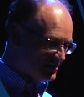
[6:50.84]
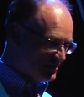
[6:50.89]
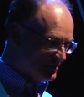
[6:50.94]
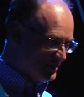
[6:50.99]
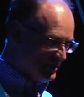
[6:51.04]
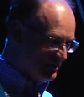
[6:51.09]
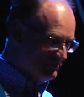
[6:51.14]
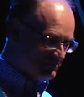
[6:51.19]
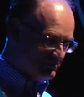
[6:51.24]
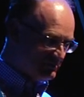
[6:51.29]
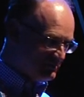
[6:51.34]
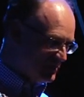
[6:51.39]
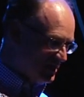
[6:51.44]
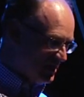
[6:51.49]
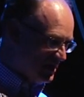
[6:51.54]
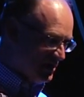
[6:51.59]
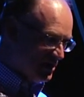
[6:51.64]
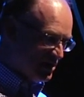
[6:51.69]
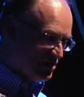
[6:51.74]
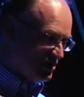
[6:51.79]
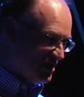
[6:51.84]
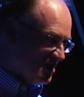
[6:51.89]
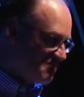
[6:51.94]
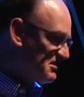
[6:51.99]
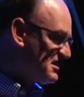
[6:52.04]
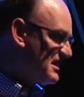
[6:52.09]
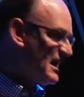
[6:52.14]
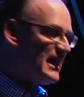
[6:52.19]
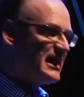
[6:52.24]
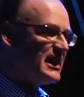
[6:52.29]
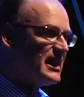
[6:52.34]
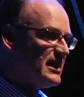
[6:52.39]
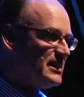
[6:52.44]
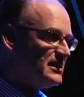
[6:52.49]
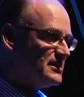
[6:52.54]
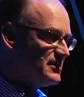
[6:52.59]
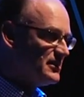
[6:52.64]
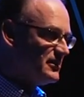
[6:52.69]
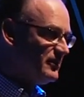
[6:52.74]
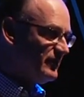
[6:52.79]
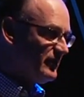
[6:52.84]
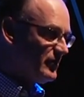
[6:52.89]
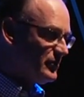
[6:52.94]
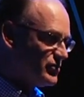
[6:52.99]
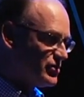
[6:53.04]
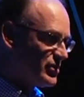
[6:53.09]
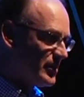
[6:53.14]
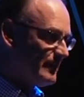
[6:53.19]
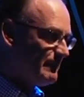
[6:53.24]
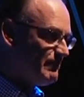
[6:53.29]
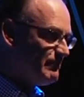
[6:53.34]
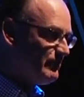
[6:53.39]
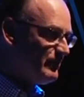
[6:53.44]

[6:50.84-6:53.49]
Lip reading: be, you know, decades in the future.